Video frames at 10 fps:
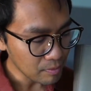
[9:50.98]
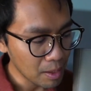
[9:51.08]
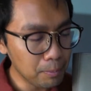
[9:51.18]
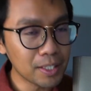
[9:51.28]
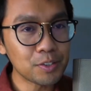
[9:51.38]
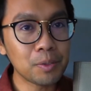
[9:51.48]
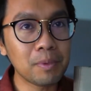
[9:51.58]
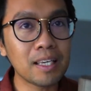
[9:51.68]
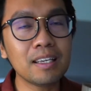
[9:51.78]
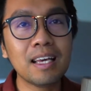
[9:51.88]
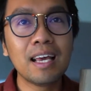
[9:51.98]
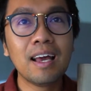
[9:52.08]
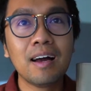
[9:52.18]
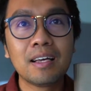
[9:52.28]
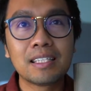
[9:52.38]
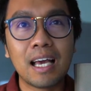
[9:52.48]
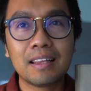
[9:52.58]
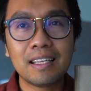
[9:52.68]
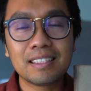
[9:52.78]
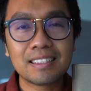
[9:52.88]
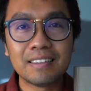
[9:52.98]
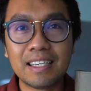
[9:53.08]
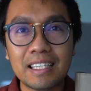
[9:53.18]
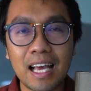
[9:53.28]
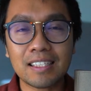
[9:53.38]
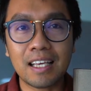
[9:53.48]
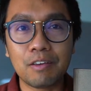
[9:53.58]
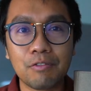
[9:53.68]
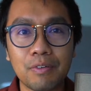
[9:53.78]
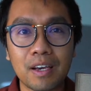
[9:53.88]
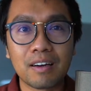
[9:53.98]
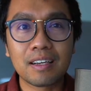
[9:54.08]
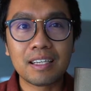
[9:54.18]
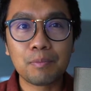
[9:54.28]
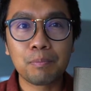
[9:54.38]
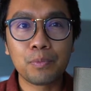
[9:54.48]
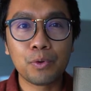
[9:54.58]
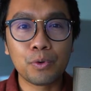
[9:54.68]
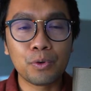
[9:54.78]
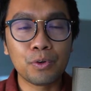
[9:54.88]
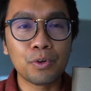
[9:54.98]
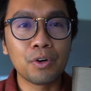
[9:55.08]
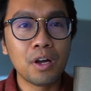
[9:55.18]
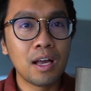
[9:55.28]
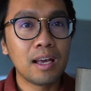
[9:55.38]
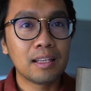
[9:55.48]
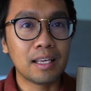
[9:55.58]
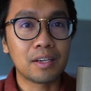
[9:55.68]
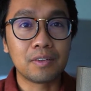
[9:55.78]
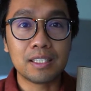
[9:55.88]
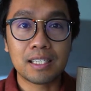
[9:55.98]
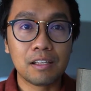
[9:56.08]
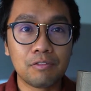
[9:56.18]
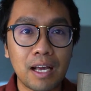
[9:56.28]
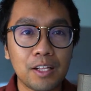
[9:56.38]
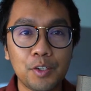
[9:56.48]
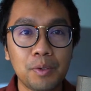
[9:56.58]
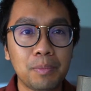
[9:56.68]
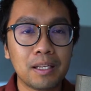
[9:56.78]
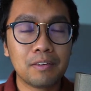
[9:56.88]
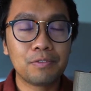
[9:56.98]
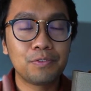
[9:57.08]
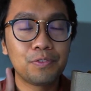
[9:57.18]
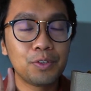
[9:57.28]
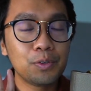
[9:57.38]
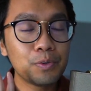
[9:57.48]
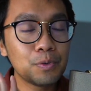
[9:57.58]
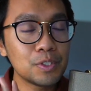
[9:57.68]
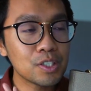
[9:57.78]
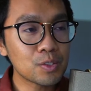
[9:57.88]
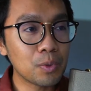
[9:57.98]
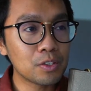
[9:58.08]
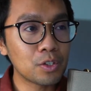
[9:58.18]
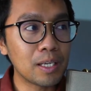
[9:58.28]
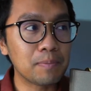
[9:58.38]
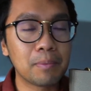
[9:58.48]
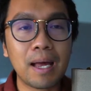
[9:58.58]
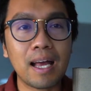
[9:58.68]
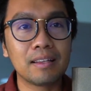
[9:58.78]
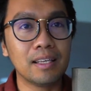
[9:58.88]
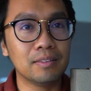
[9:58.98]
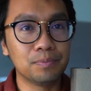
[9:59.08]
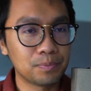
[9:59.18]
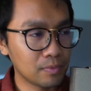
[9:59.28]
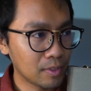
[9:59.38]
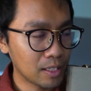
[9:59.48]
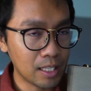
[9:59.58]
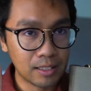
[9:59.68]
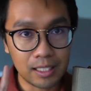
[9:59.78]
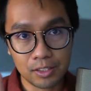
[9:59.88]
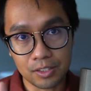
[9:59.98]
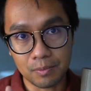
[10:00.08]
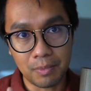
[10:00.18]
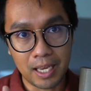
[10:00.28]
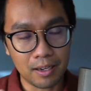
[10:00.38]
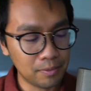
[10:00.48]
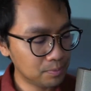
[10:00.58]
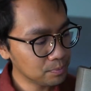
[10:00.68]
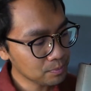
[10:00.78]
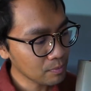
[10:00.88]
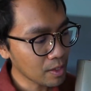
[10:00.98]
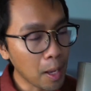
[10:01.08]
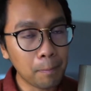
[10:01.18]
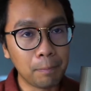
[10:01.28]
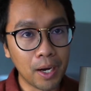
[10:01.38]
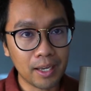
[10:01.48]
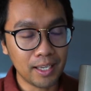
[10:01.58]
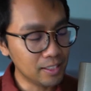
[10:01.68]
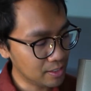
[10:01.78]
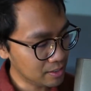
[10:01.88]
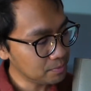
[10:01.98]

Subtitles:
But to me, I think Celine has a very poor like resale value, but if you just want to keep the bag, then that doesn't matter. Buy it.